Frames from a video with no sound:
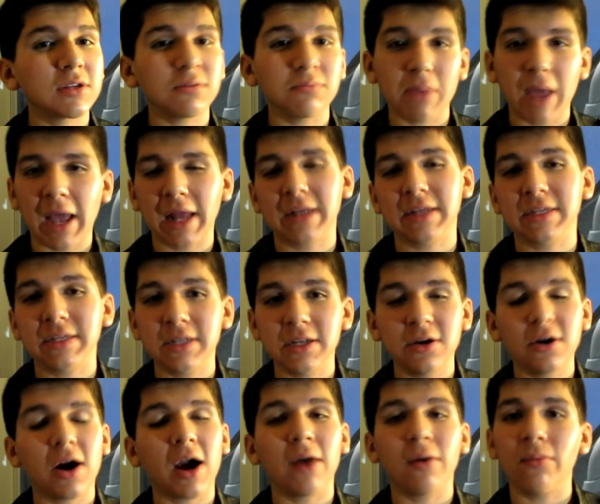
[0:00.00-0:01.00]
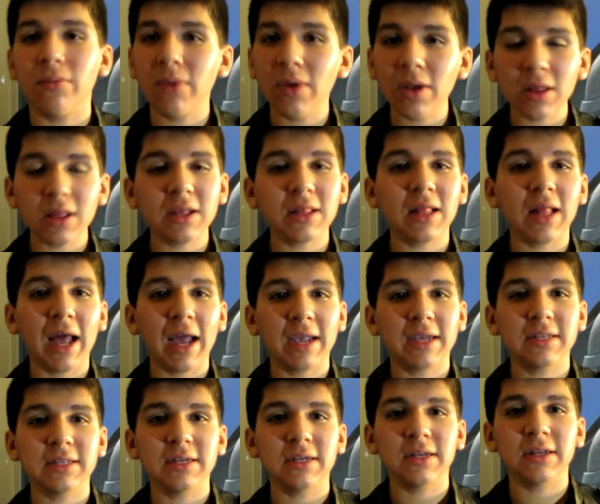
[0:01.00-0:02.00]
Man of Steel. I really
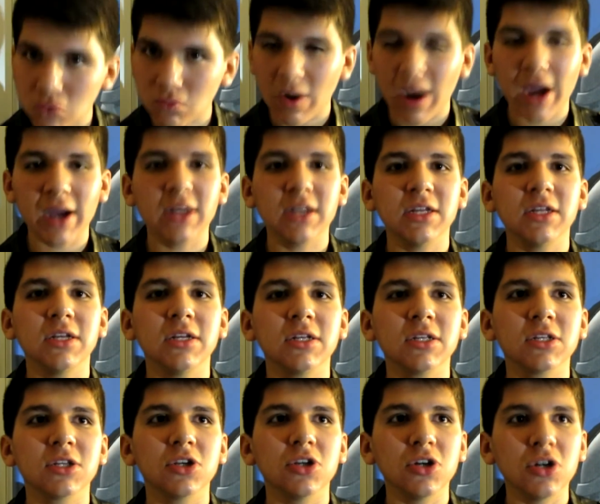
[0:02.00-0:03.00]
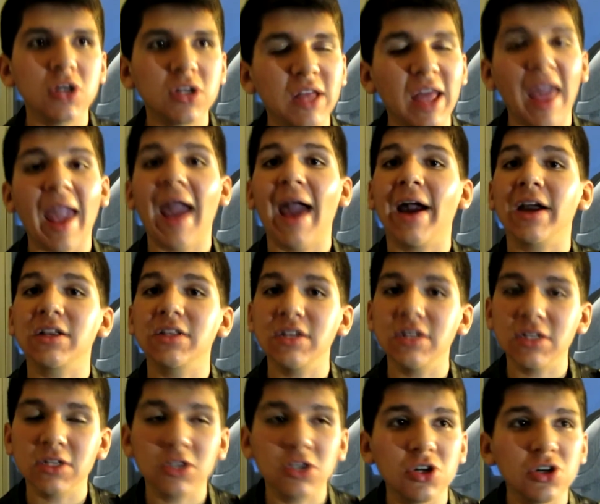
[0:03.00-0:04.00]
liked it. Writing is good. Acting
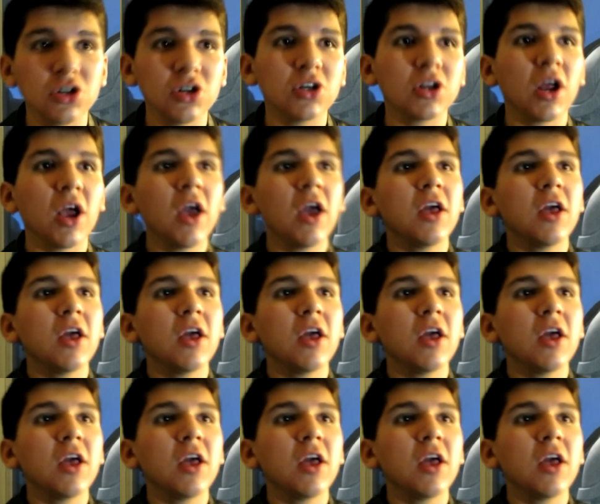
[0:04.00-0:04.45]
is good.